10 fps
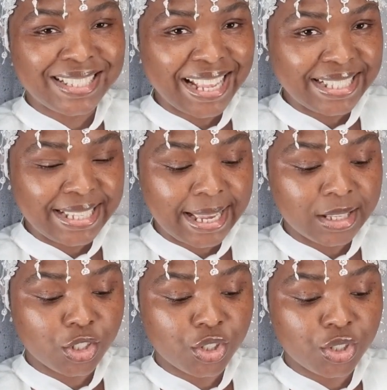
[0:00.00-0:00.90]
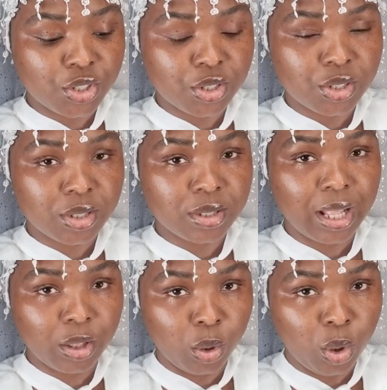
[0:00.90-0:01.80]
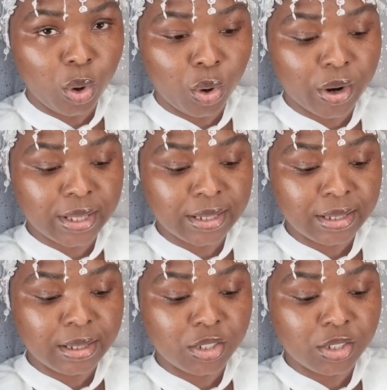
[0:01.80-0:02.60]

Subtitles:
sentence that the Lord